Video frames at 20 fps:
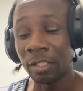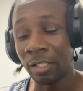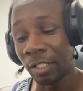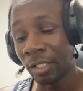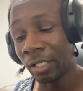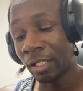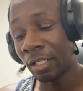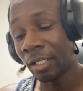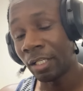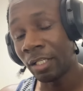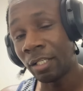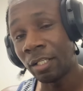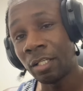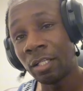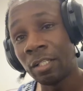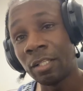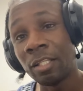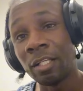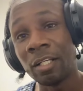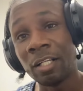and
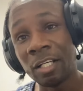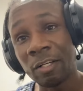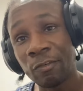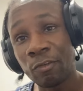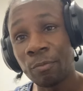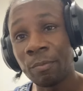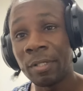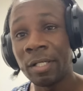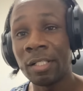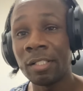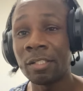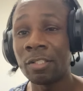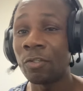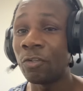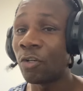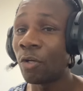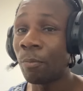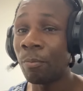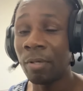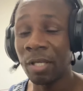the government's
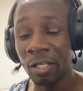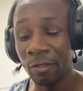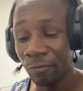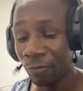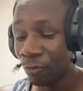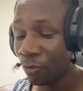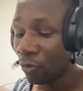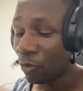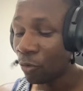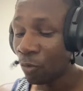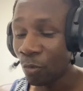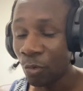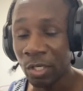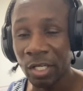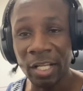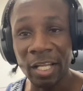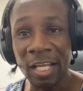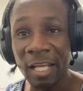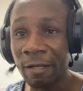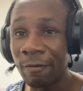gonna pay for
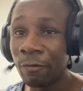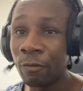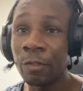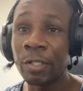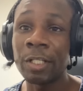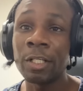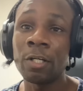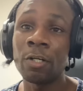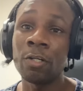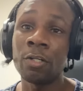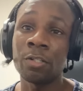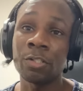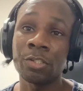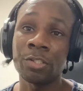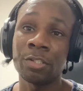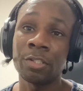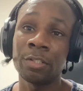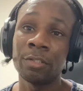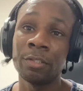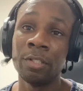whatever it costs.